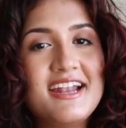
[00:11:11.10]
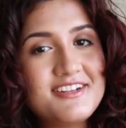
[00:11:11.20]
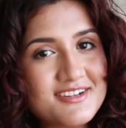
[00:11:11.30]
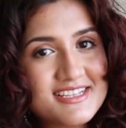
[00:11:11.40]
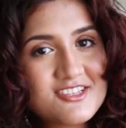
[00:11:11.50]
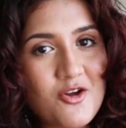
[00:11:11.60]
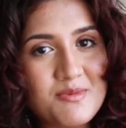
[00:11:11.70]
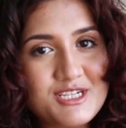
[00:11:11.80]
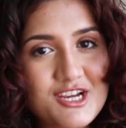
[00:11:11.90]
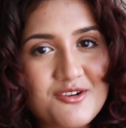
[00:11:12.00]
And today's
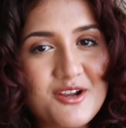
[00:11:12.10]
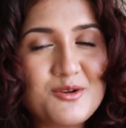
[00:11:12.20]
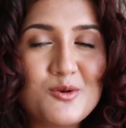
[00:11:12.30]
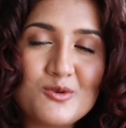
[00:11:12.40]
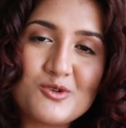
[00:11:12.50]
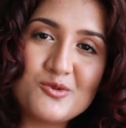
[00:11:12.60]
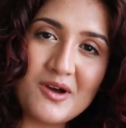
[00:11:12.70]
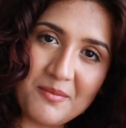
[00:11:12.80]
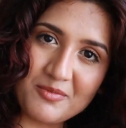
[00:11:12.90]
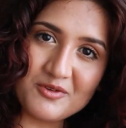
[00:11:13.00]
comment shout out goes to
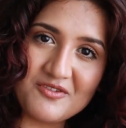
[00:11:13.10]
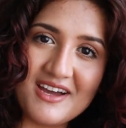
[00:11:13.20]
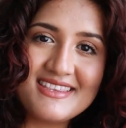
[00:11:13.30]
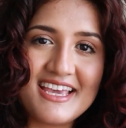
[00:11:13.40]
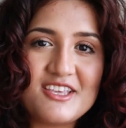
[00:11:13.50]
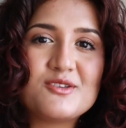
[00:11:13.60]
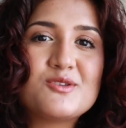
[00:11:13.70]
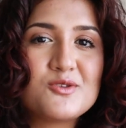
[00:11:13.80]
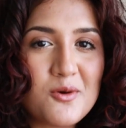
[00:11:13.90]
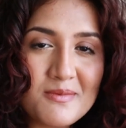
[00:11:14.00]
Apurva. Thank you
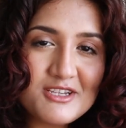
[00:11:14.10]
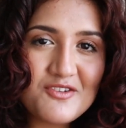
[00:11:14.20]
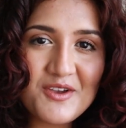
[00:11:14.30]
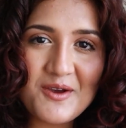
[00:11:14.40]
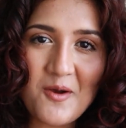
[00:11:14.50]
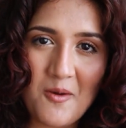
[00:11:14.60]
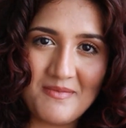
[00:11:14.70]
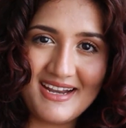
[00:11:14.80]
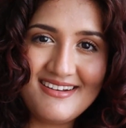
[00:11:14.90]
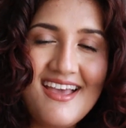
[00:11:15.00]
so much for your
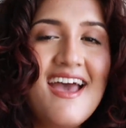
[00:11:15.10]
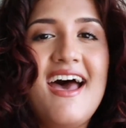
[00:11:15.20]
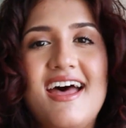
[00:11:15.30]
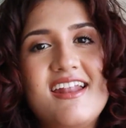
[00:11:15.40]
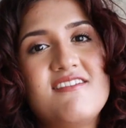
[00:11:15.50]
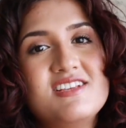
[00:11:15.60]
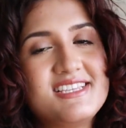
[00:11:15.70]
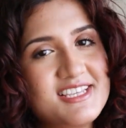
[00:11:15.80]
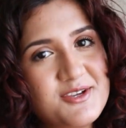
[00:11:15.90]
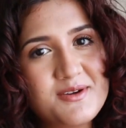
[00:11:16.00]
comment and I will
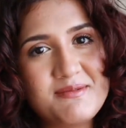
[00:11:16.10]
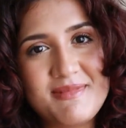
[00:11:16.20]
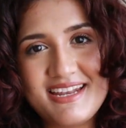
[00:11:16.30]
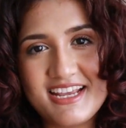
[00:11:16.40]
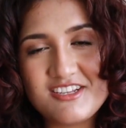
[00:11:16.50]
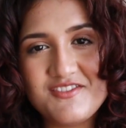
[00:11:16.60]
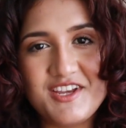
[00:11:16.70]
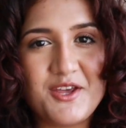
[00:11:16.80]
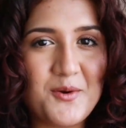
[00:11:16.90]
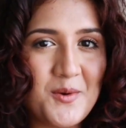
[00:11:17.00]
see you in my next
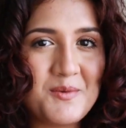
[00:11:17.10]
video.